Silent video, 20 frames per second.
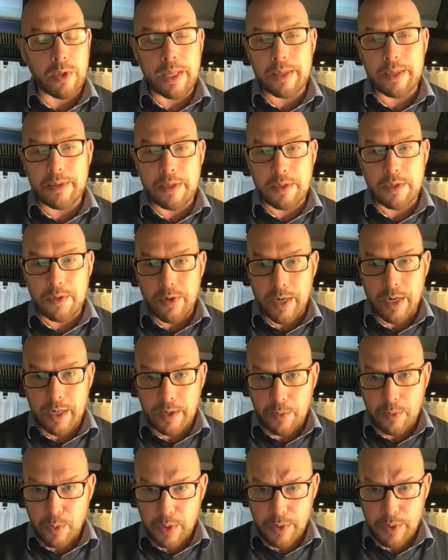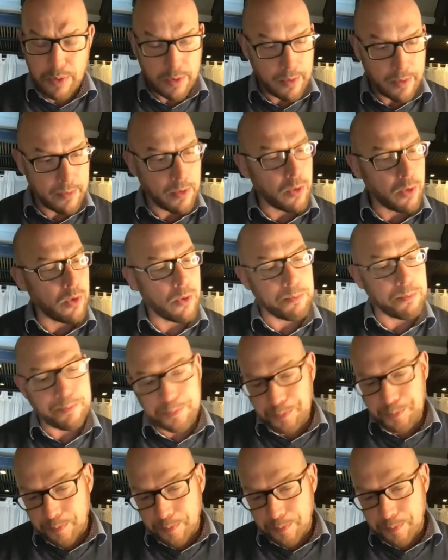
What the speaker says: that they're struggling with, or